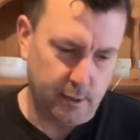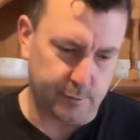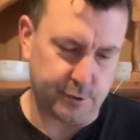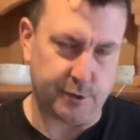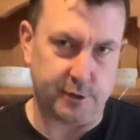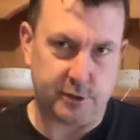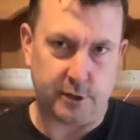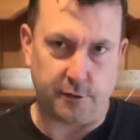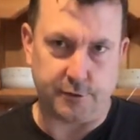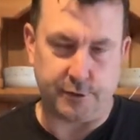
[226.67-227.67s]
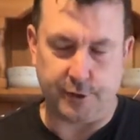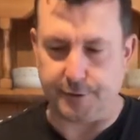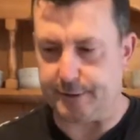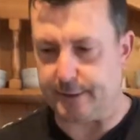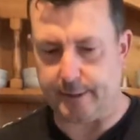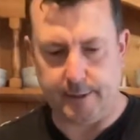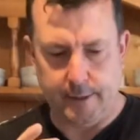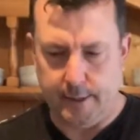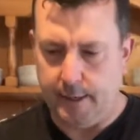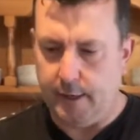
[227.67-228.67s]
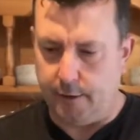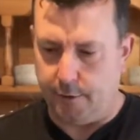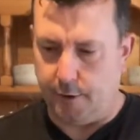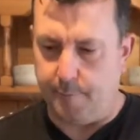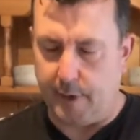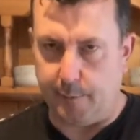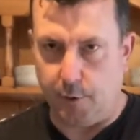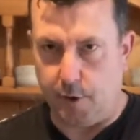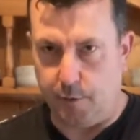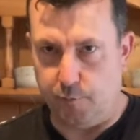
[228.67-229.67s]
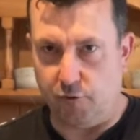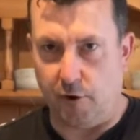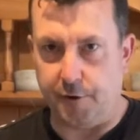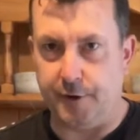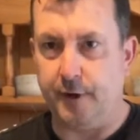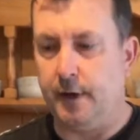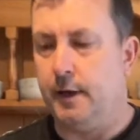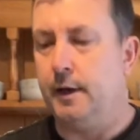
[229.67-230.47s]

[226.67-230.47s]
I'm just going to slice and dice it, and I'm going to make my own brine.